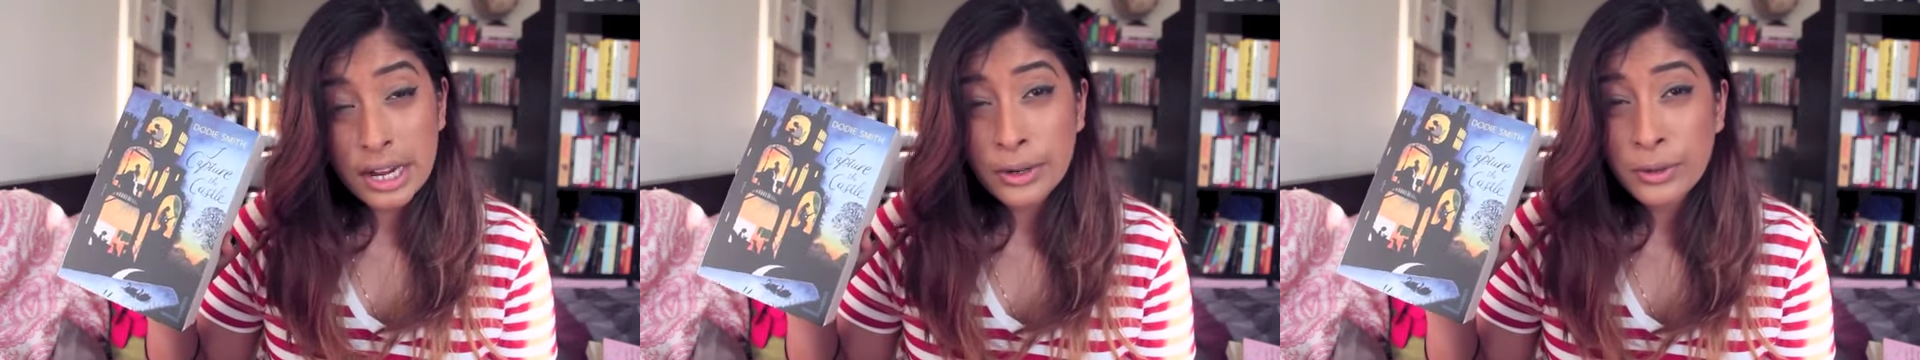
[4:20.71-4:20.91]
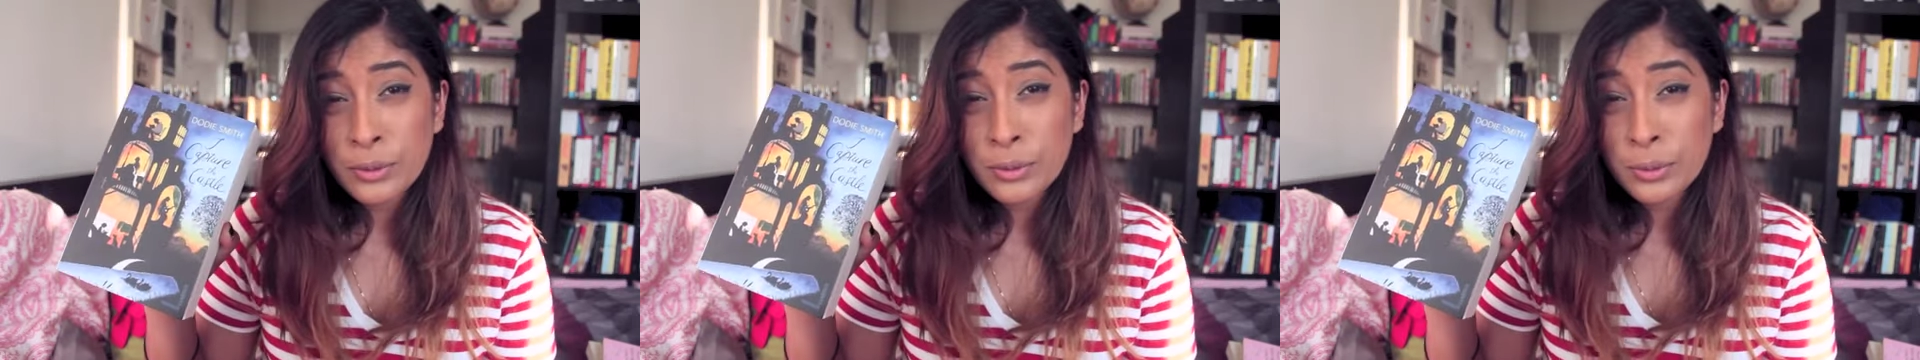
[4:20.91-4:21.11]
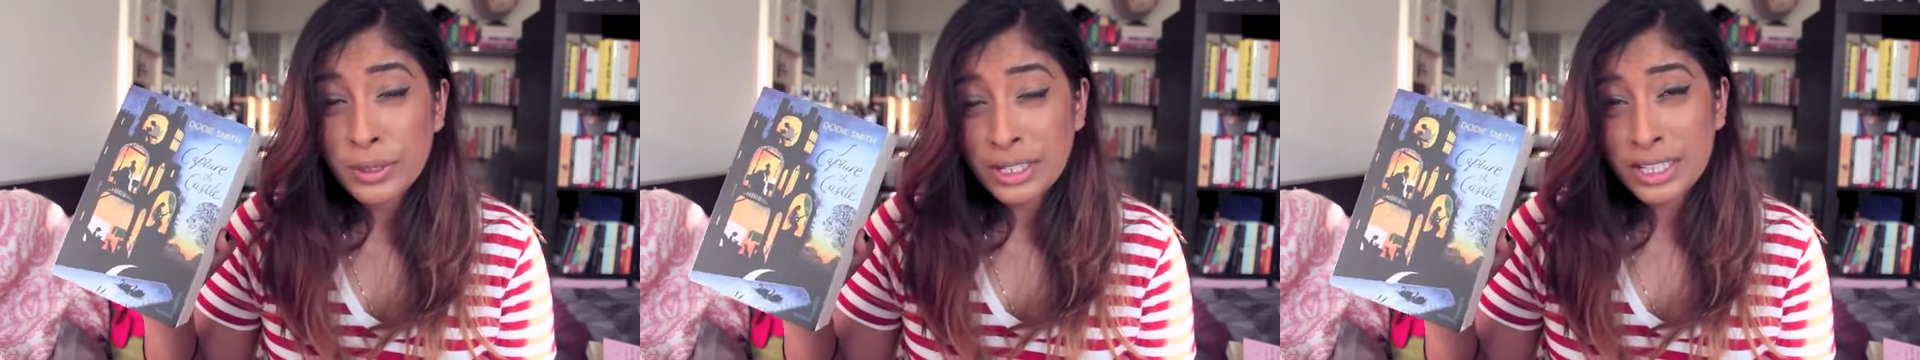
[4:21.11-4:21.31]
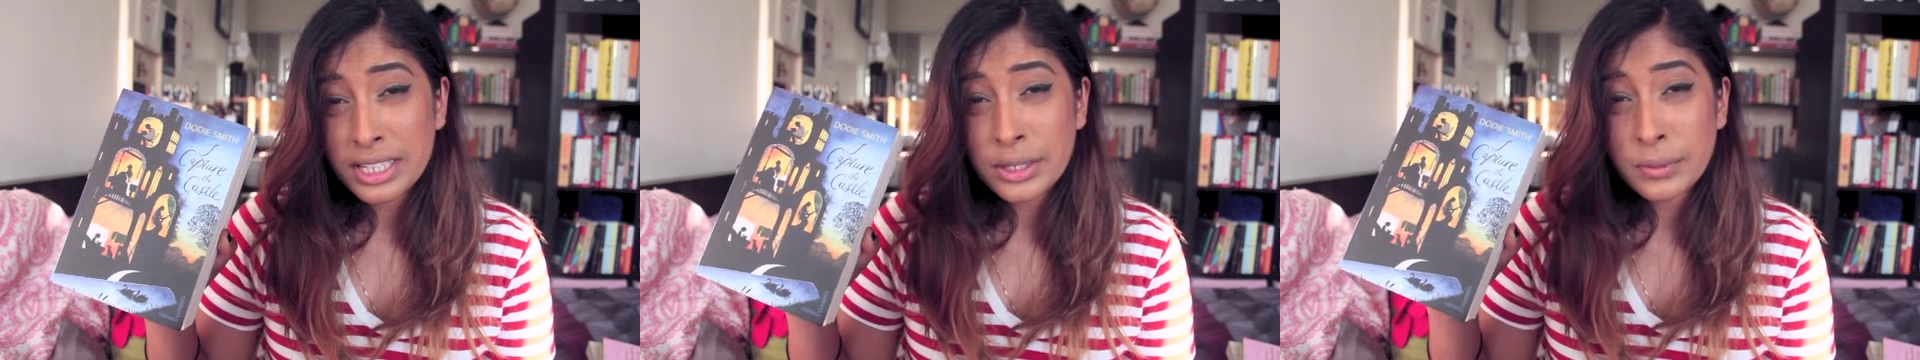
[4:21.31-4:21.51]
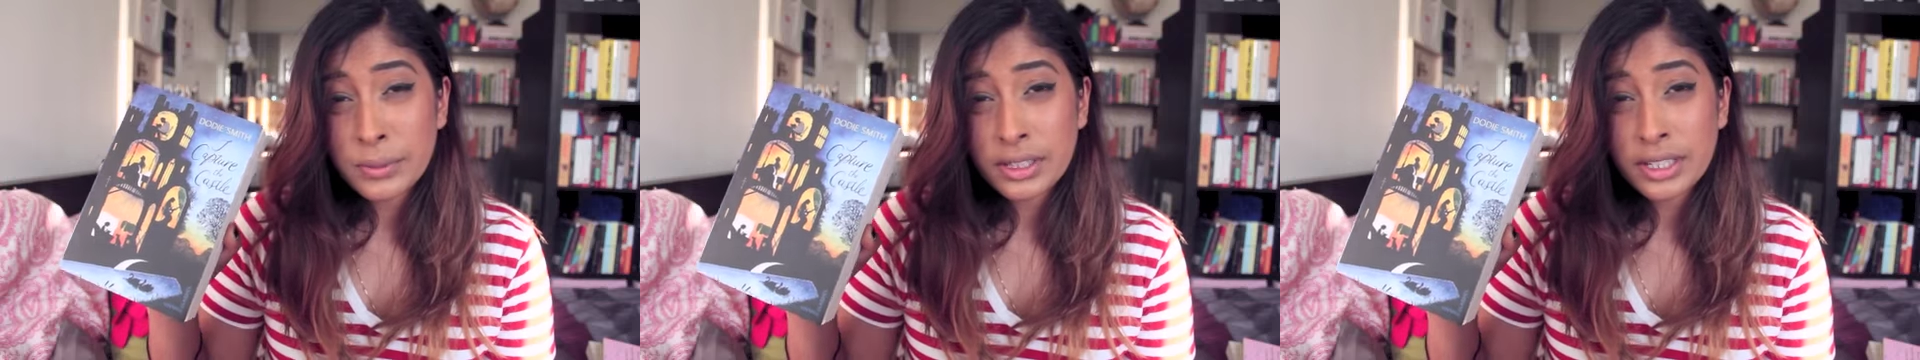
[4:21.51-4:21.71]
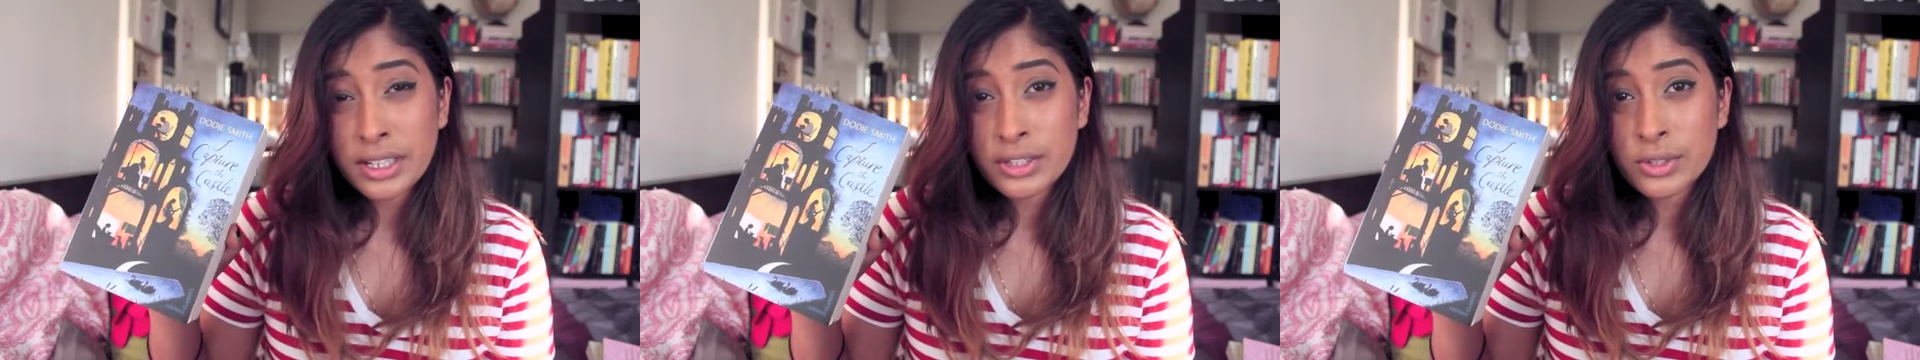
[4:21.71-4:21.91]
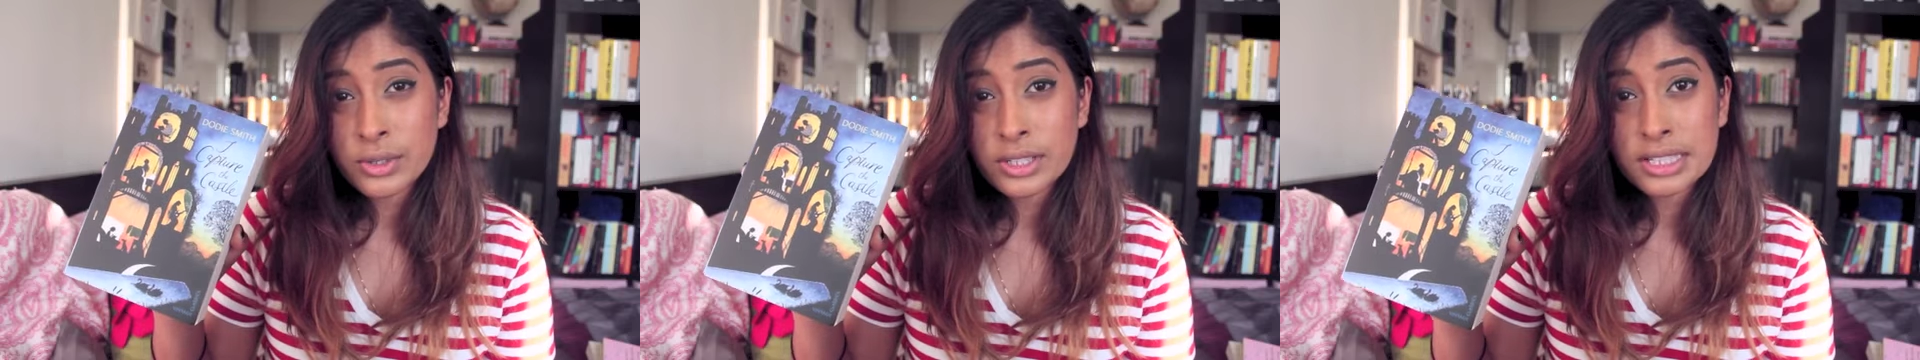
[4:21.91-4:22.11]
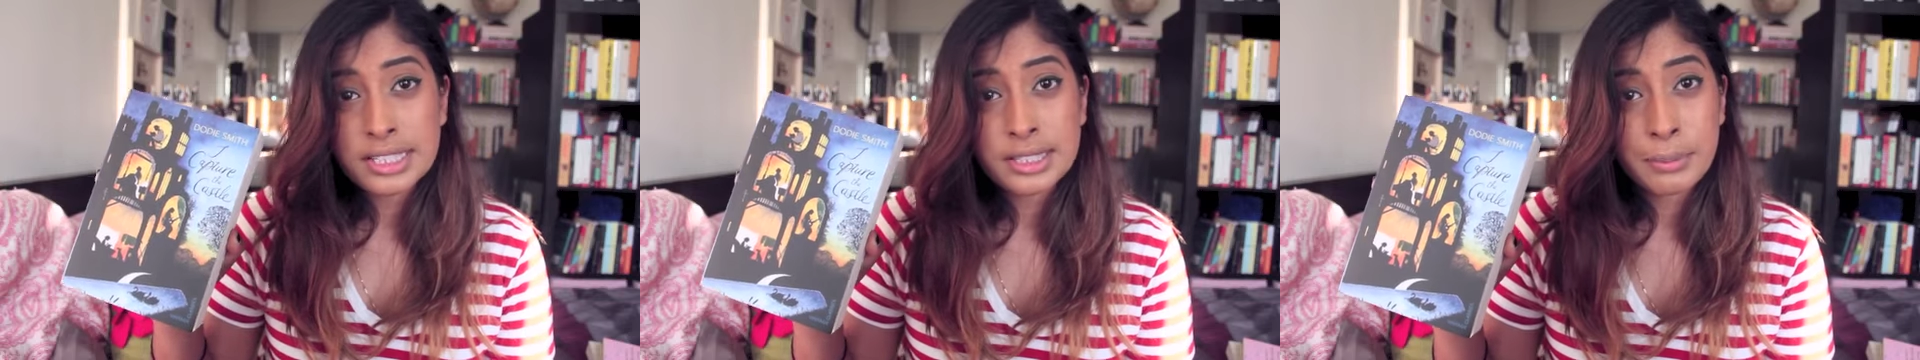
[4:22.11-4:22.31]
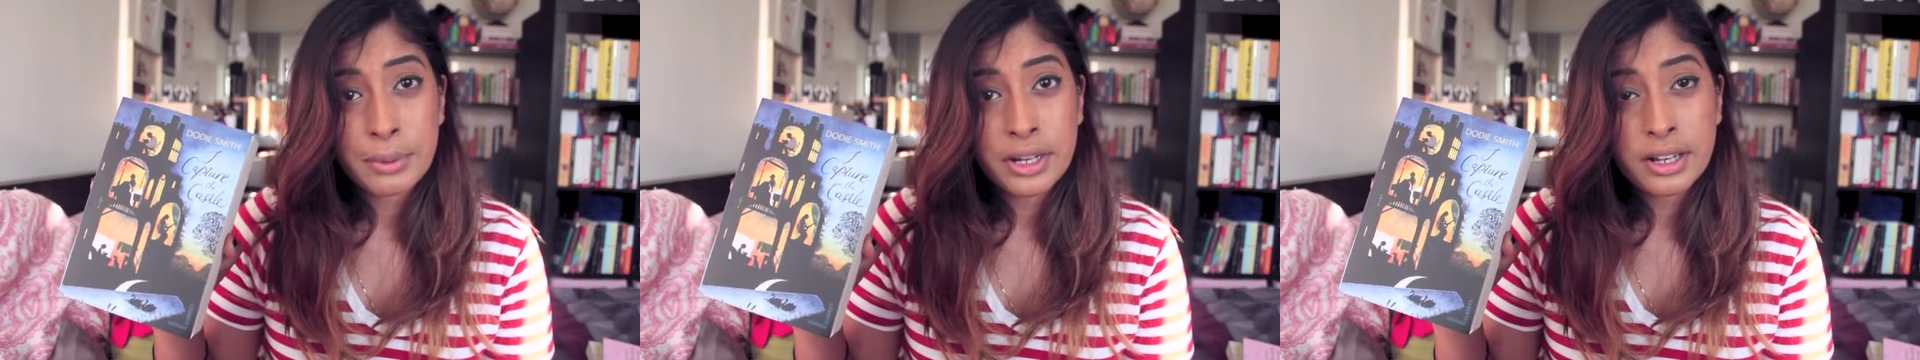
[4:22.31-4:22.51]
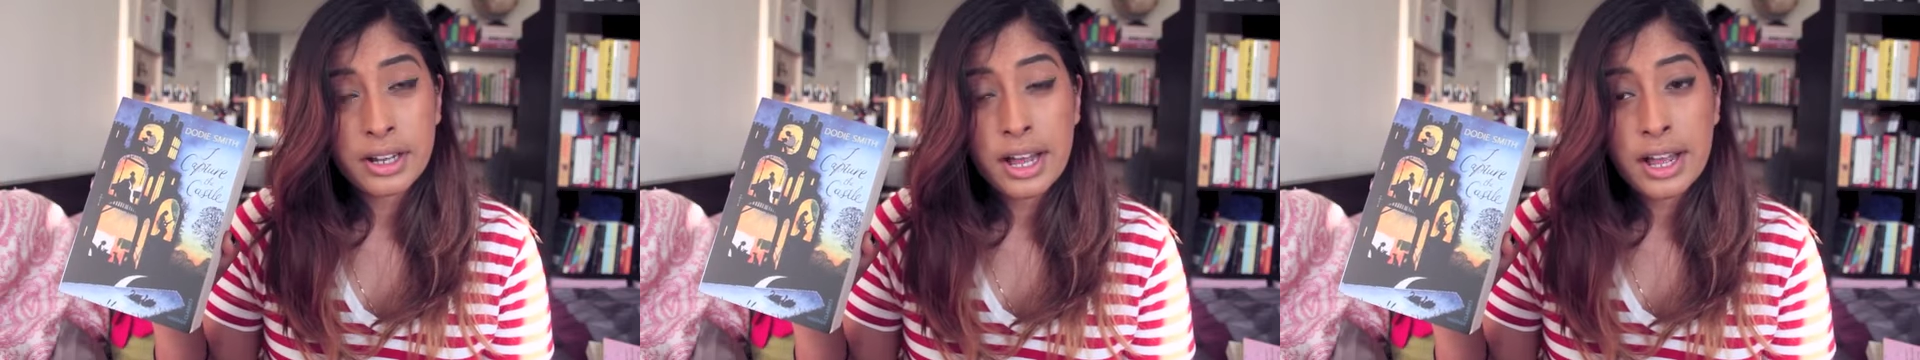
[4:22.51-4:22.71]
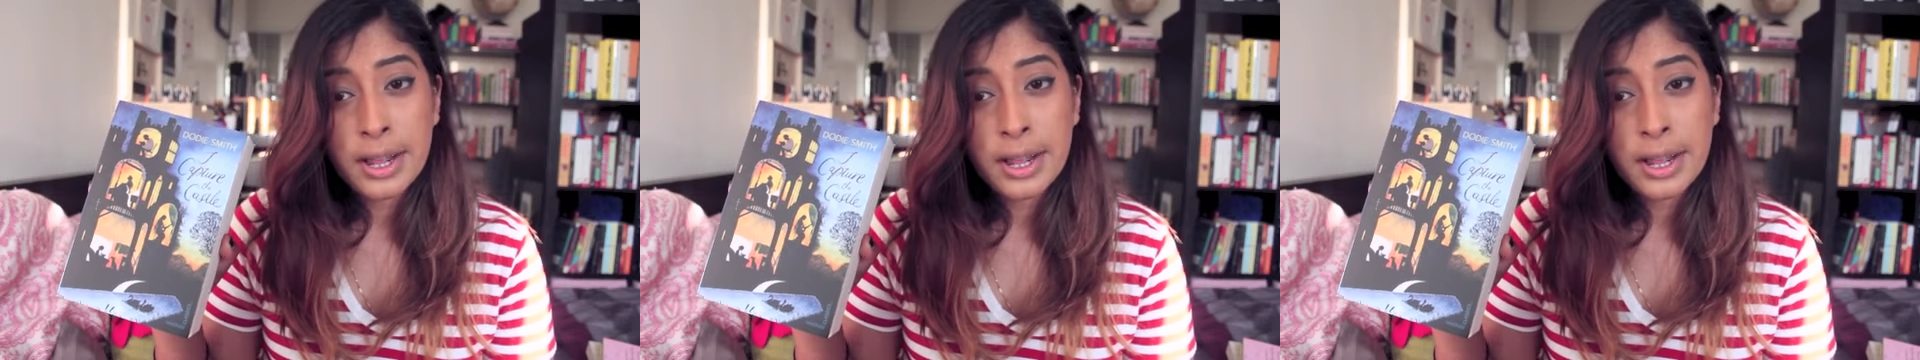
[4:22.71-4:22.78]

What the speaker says: I really adore this book.